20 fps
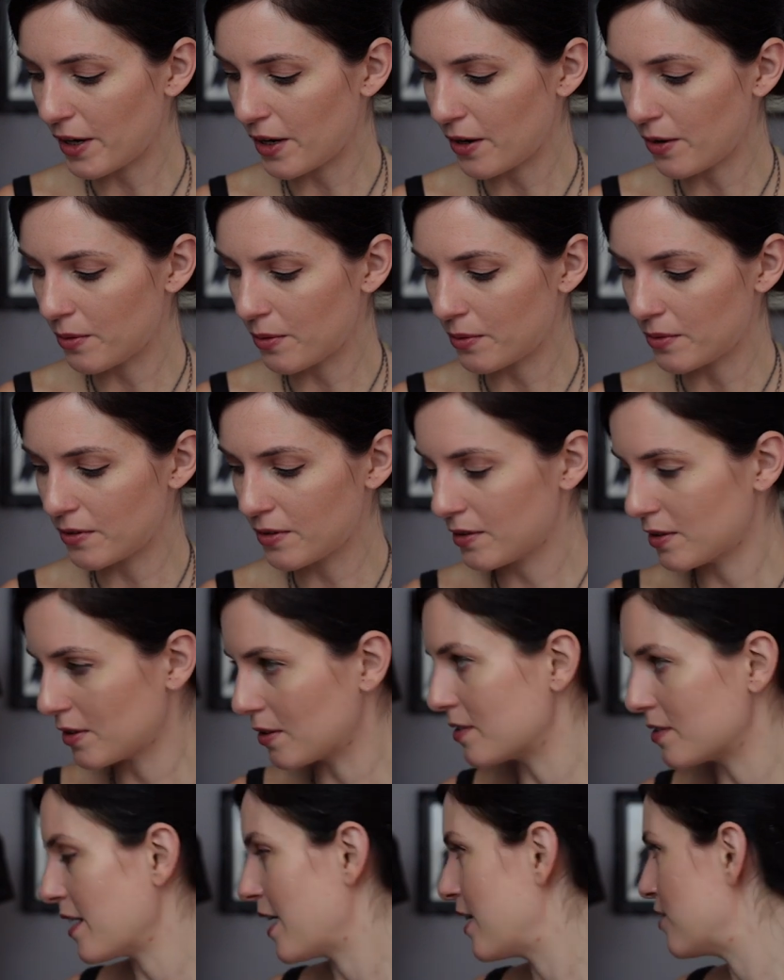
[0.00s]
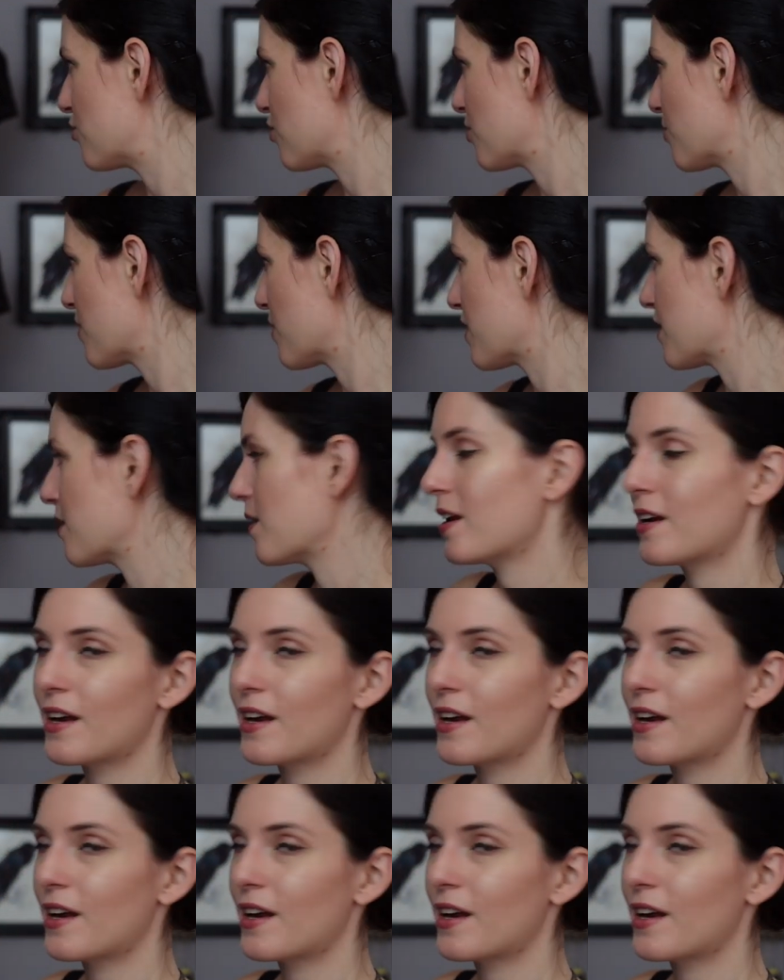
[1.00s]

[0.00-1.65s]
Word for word: my own little tangent with it,